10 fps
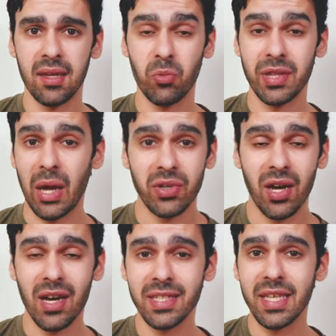and without
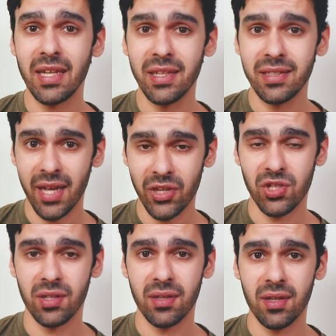causing any
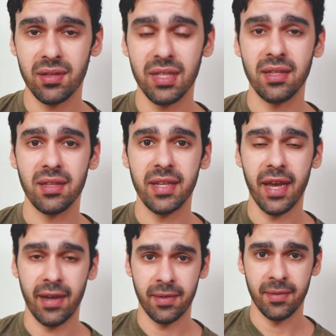tension at the end of the
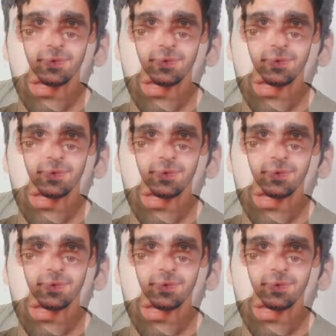day.